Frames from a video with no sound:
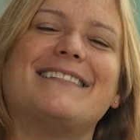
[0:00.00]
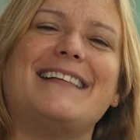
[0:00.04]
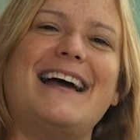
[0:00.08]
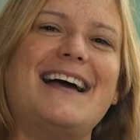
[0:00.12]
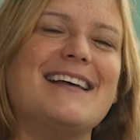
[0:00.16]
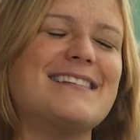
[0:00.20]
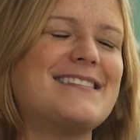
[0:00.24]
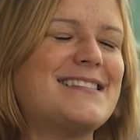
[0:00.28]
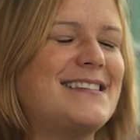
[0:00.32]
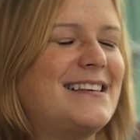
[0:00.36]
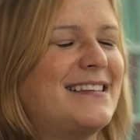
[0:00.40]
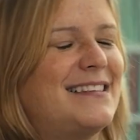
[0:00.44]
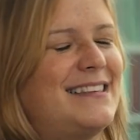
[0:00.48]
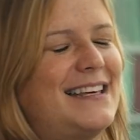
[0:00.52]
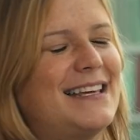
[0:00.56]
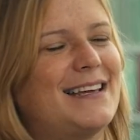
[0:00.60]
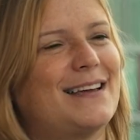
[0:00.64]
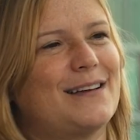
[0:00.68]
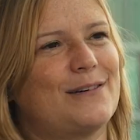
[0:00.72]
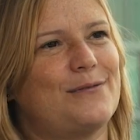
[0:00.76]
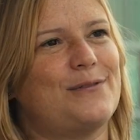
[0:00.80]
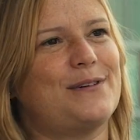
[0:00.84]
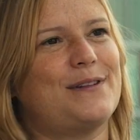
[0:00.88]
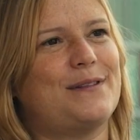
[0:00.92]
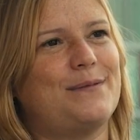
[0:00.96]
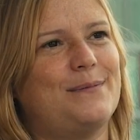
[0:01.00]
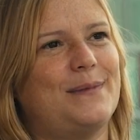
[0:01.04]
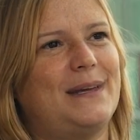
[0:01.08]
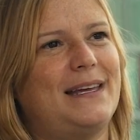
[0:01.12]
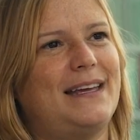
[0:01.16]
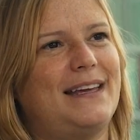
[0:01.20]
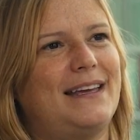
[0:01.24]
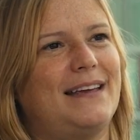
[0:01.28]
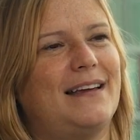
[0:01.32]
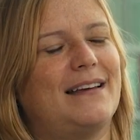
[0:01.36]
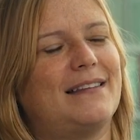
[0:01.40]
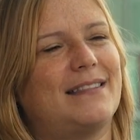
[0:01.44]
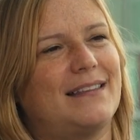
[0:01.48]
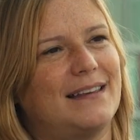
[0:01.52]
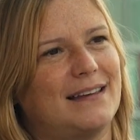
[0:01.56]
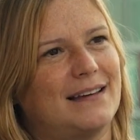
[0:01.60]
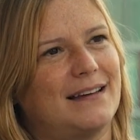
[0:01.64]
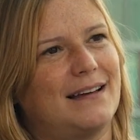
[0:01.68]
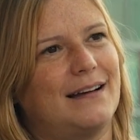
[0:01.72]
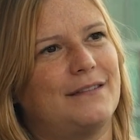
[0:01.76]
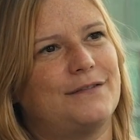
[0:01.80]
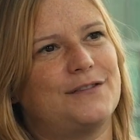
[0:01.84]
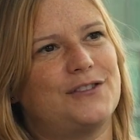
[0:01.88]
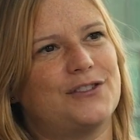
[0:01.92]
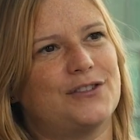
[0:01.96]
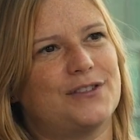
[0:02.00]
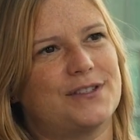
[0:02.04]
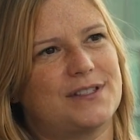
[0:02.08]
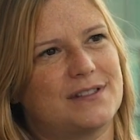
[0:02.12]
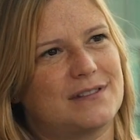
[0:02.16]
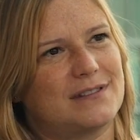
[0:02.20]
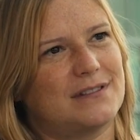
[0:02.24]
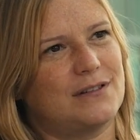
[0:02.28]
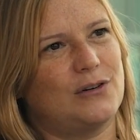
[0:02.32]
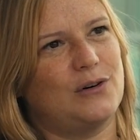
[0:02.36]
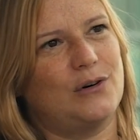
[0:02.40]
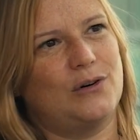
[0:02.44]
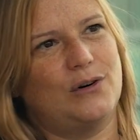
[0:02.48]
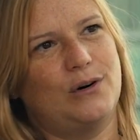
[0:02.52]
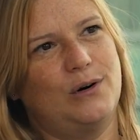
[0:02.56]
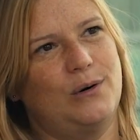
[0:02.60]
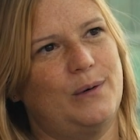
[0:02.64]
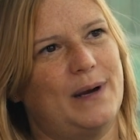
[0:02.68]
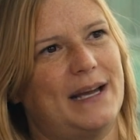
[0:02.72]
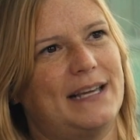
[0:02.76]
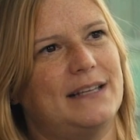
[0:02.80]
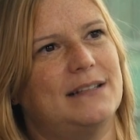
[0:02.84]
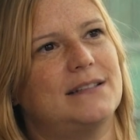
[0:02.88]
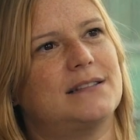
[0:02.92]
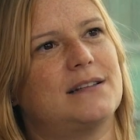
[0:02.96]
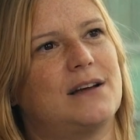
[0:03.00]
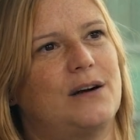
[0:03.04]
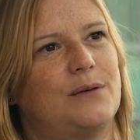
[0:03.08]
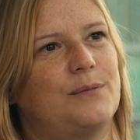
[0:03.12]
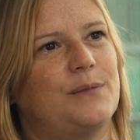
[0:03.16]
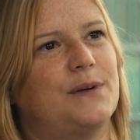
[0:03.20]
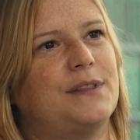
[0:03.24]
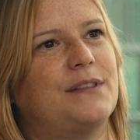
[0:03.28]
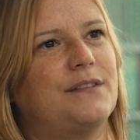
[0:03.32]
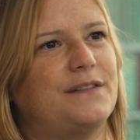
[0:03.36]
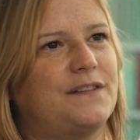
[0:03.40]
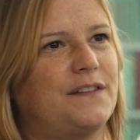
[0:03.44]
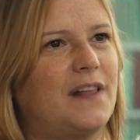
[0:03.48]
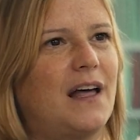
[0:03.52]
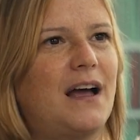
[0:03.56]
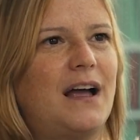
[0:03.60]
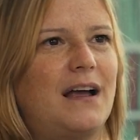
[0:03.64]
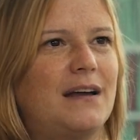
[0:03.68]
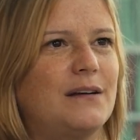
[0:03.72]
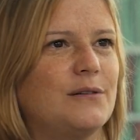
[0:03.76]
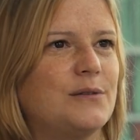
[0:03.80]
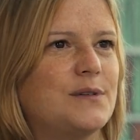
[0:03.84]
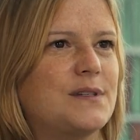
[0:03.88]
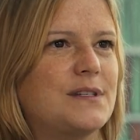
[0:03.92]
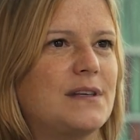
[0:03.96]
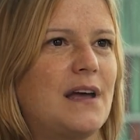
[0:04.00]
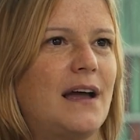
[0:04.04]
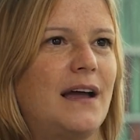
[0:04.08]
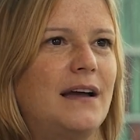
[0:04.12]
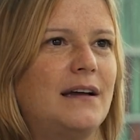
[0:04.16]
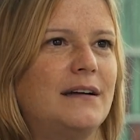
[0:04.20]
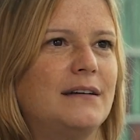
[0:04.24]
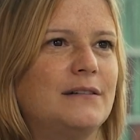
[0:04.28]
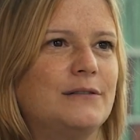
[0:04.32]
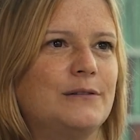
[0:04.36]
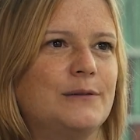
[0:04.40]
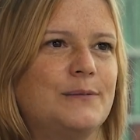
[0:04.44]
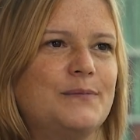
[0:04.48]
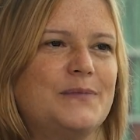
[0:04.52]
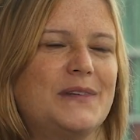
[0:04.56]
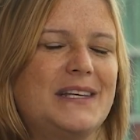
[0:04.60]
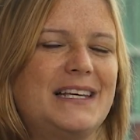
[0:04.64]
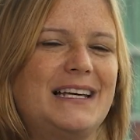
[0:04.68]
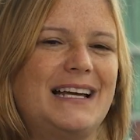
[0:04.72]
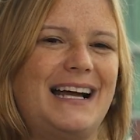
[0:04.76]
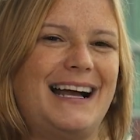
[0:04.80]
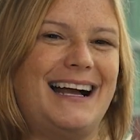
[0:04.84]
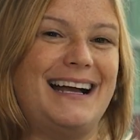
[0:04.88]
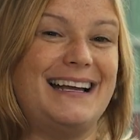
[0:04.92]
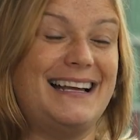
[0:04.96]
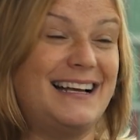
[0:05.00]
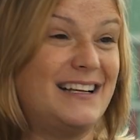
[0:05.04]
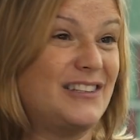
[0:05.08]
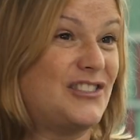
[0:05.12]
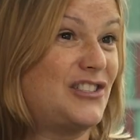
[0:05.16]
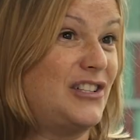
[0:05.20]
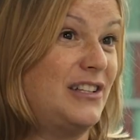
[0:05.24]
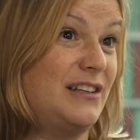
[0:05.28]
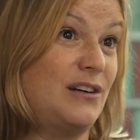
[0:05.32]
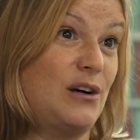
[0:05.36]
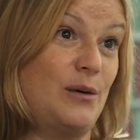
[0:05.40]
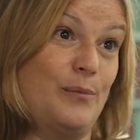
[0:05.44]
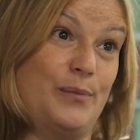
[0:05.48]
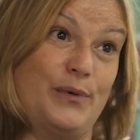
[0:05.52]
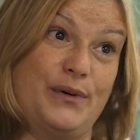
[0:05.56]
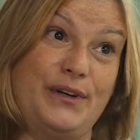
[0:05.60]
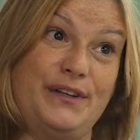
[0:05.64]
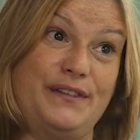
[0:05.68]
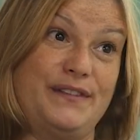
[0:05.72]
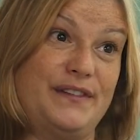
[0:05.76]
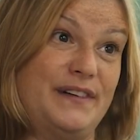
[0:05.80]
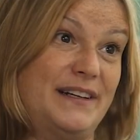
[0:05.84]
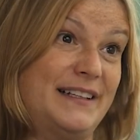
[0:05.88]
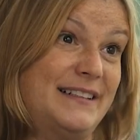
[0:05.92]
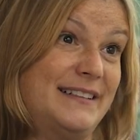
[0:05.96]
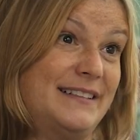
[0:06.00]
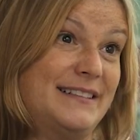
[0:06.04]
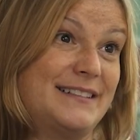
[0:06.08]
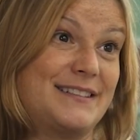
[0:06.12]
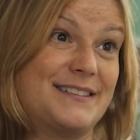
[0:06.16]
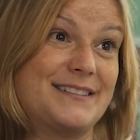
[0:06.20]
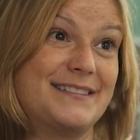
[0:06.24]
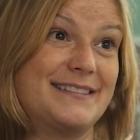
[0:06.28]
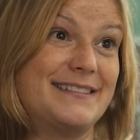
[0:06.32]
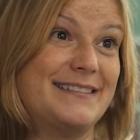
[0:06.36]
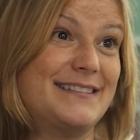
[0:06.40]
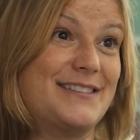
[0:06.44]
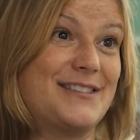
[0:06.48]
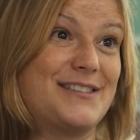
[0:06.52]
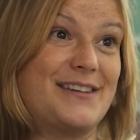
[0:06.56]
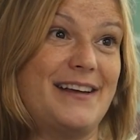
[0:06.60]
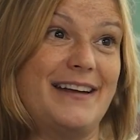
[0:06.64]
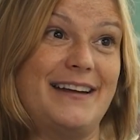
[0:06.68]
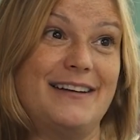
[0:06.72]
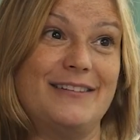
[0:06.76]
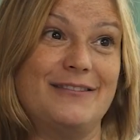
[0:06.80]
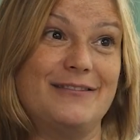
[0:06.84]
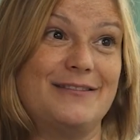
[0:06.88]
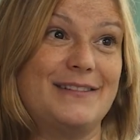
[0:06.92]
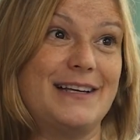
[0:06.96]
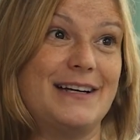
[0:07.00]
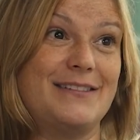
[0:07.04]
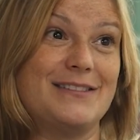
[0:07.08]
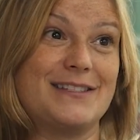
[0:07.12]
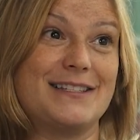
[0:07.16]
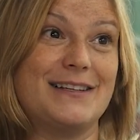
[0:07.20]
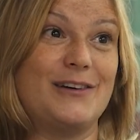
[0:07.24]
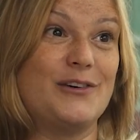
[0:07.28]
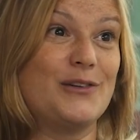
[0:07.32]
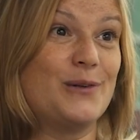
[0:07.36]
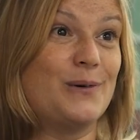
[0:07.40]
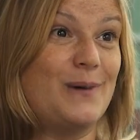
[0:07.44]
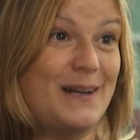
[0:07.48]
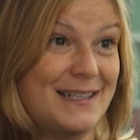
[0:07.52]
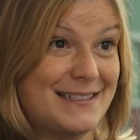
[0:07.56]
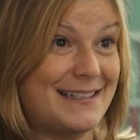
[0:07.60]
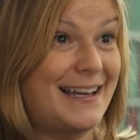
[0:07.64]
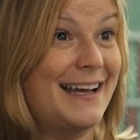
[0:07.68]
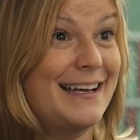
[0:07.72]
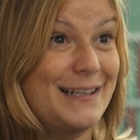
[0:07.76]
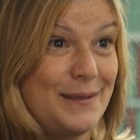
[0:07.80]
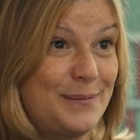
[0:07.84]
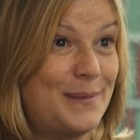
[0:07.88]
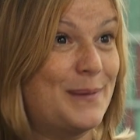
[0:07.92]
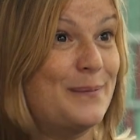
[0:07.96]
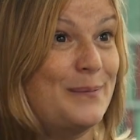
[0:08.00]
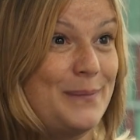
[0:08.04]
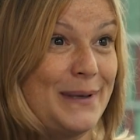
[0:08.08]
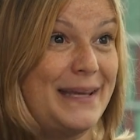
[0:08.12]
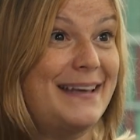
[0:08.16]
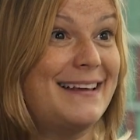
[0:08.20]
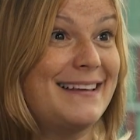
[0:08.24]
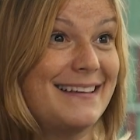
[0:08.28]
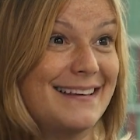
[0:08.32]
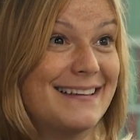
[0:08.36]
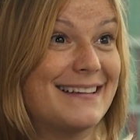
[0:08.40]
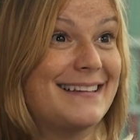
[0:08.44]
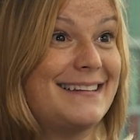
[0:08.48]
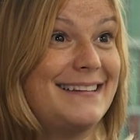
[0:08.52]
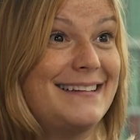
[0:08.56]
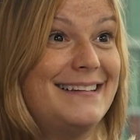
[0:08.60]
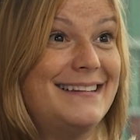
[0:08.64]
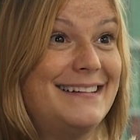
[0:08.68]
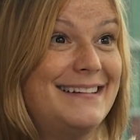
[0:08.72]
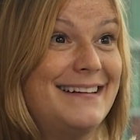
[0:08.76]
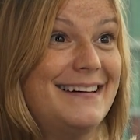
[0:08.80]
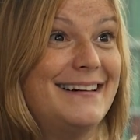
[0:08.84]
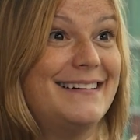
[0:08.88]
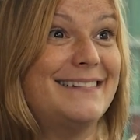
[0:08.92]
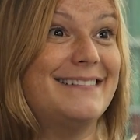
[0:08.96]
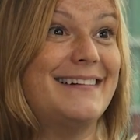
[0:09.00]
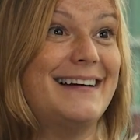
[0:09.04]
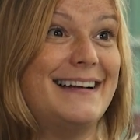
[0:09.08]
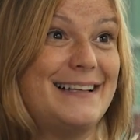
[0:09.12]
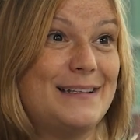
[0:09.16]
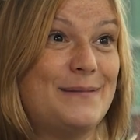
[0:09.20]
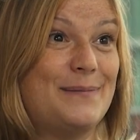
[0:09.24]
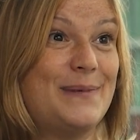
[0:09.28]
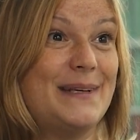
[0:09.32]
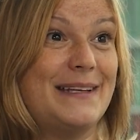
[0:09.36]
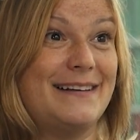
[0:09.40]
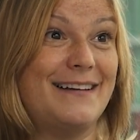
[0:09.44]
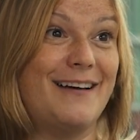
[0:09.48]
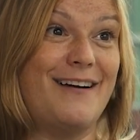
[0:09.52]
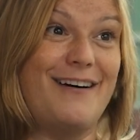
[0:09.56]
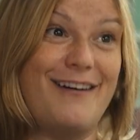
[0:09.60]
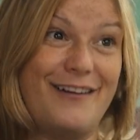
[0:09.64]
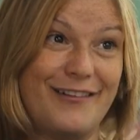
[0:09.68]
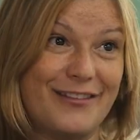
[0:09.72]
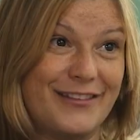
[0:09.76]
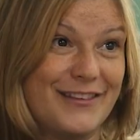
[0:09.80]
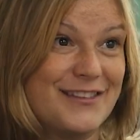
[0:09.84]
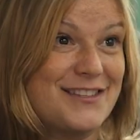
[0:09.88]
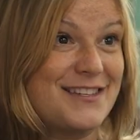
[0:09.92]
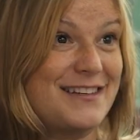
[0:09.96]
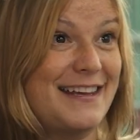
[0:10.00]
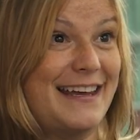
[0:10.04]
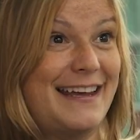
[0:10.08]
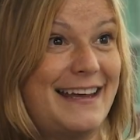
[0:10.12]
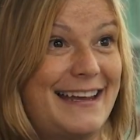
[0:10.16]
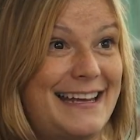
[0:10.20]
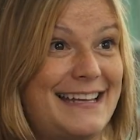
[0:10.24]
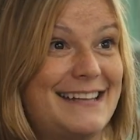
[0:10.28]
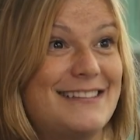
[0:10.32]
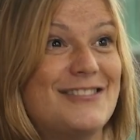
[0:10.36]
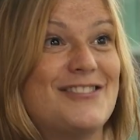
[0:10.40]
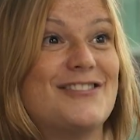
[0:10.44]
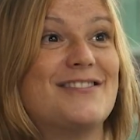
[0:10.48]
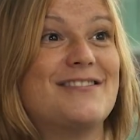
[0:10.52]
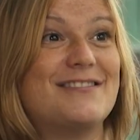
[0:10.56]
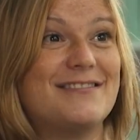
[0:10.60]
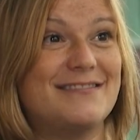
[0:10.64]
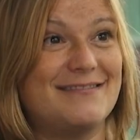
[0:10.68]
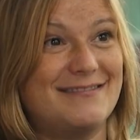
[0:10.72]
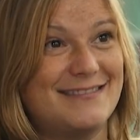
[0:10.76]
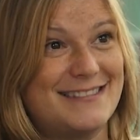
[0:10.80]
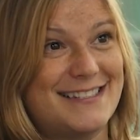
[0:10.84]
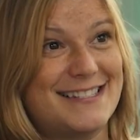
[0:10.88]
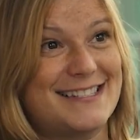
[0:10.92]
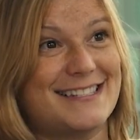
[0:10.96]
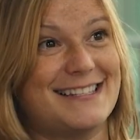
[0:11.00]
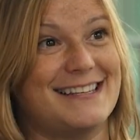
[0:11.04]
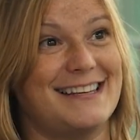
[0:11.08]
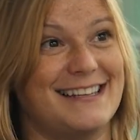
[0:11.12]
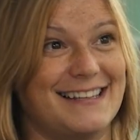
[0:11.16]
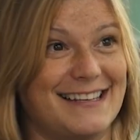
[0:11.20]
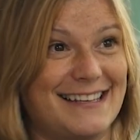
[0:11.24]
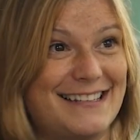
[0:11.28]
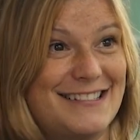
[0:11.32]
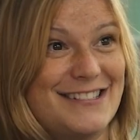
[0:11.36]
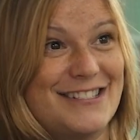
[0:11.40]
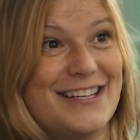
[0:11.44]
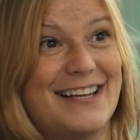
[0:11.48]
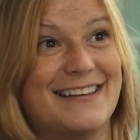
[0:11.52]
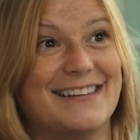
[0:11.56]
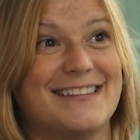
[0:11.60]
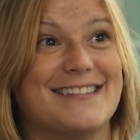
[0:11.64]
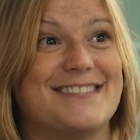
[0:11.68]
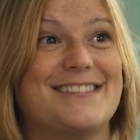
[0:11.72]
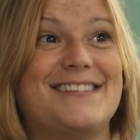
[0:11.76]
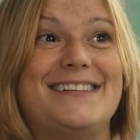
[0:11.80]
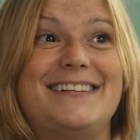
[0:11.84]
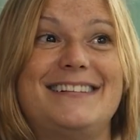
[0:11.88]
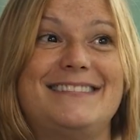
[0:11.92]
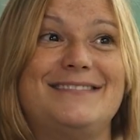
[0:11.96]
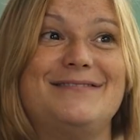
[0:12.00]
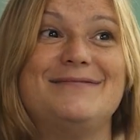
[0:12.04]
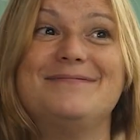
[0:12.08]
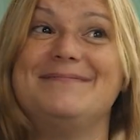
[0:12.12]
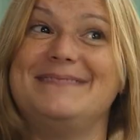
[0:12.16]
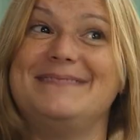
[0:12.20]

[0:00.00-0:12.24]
that's the thing with me. I think I've just always gone with the flow. So I actually got a boyfriend, so that was it. Otherwise, I'd have been pink, I'd have been on stage, singing, dancing,